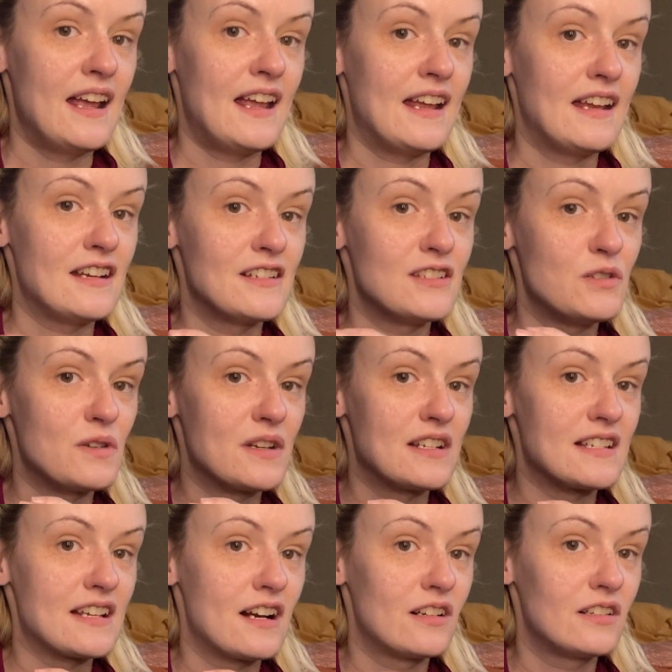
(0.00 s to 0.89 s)
and as you can
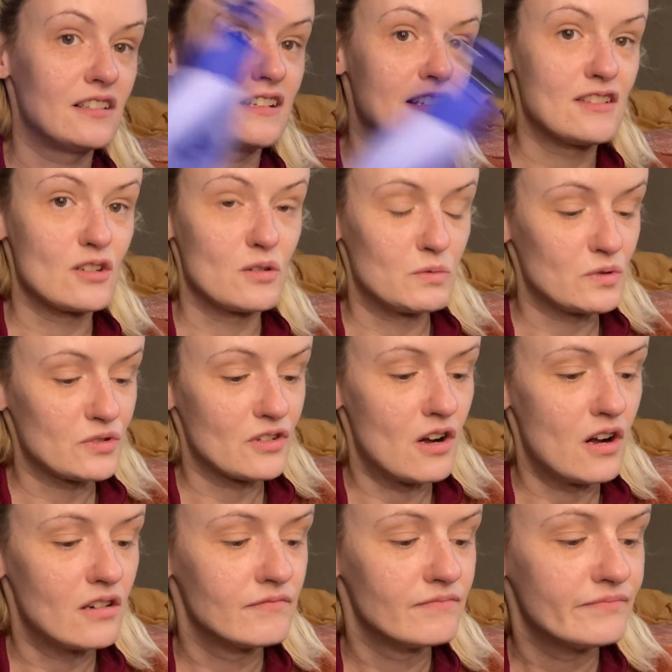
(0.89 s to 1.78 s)
tell, it's almost
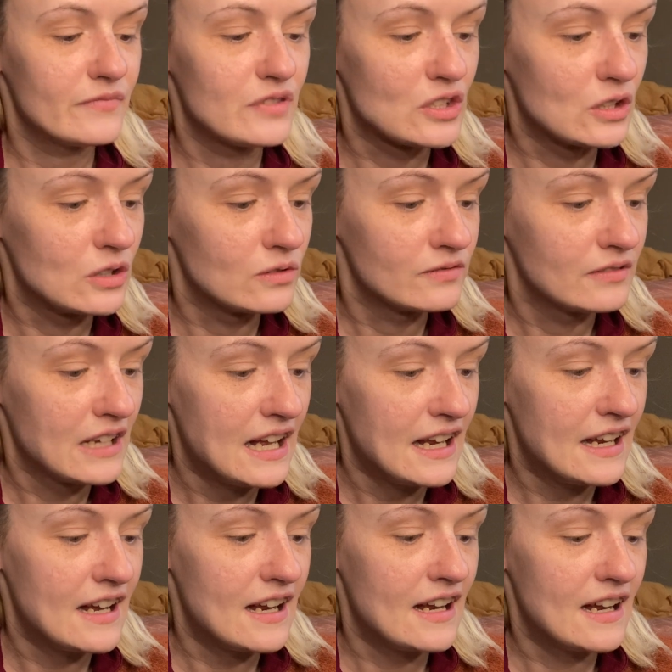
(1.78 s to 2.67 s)
gone. So
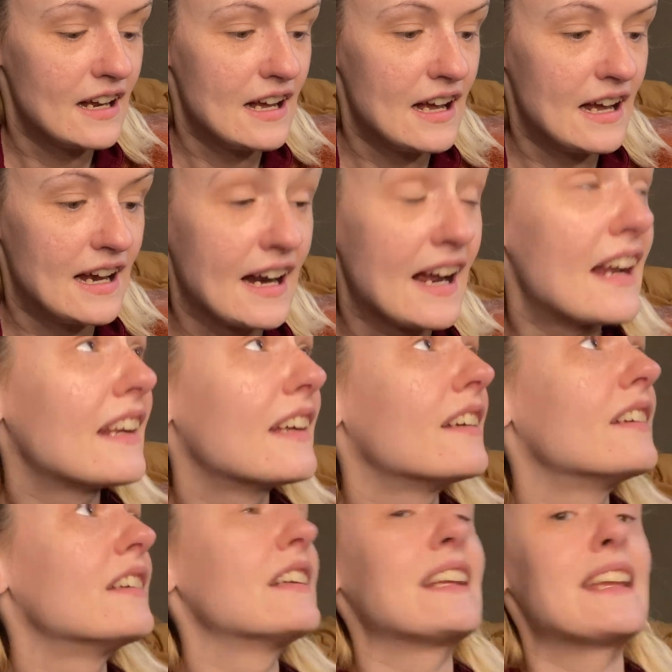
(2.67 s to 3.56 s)
I gotta
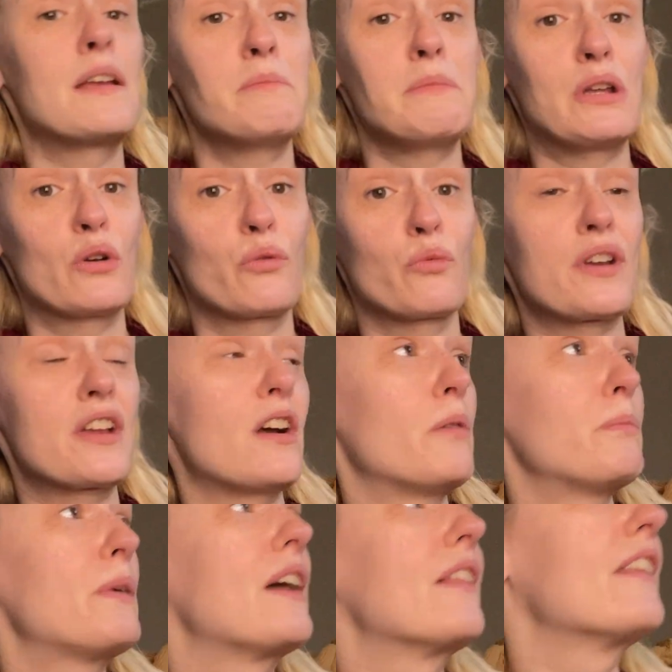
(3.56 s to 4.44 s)
get me a
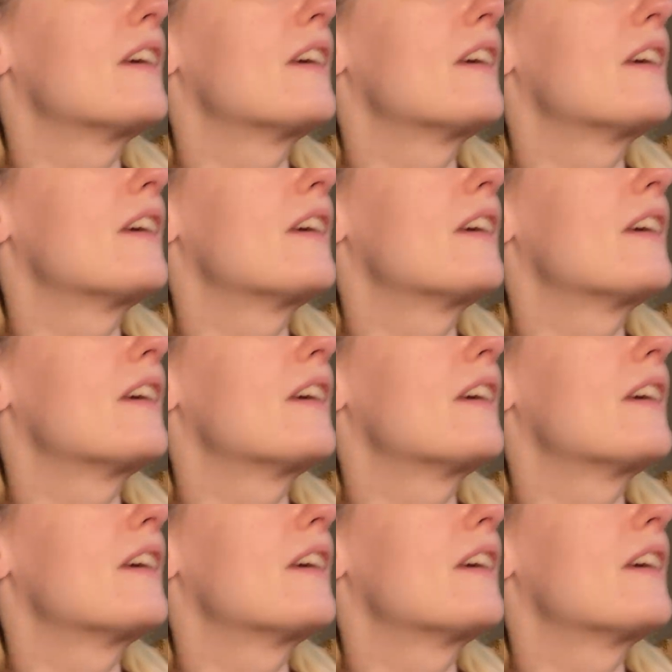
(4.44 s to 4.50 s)
re-up on